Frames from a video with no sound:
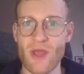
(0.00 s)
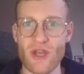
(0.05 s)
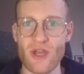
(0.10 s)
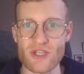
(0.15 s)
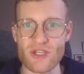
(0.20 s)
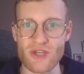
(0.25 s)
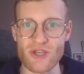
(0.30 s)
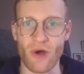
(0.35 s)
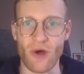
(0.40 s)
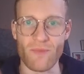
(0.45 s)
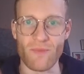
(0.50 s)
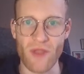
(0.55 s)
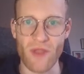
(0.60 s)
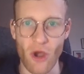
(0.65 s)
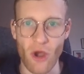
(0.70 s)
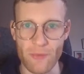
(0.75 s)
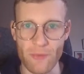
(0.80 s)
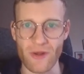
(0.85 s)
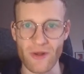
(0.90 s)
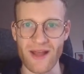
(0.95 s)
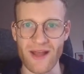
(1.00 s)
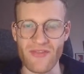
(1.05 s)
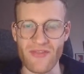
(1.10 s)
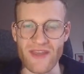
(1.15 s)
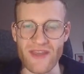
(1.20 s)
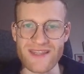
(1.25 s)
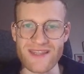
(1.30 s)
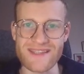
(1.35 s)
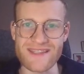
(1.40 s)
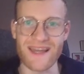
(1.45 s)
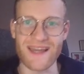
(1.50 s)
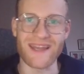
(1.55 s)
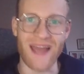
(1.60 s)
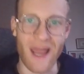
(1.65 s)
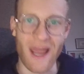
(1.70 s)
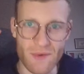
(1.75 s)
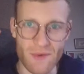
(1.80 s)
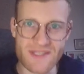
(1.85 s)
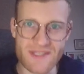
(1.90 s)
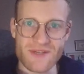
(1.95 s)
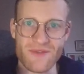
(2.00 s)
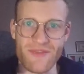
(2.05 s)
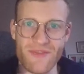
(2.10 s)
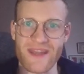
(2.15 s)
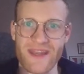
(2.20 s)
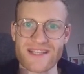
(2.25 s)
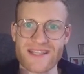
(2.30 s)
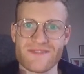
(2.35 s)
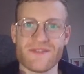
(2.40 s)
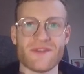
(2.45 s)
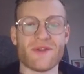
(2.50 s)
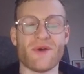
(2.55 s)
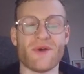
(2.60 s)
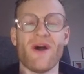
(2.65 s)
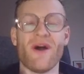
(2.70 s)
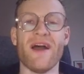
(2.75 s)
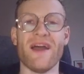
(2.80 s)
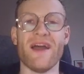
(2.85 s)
So hope you liked the insight. I will see you in the next video.